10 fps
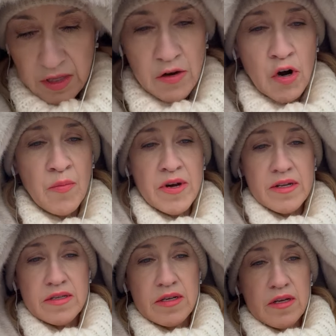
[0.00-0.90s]

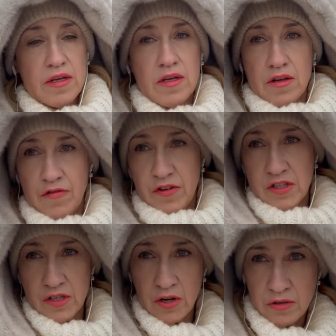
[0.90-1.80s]
Robert
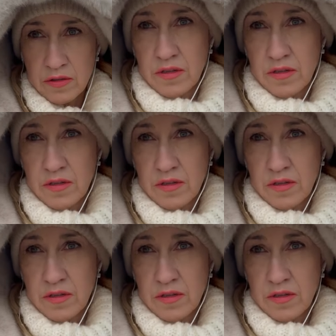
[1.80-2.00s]
Fico,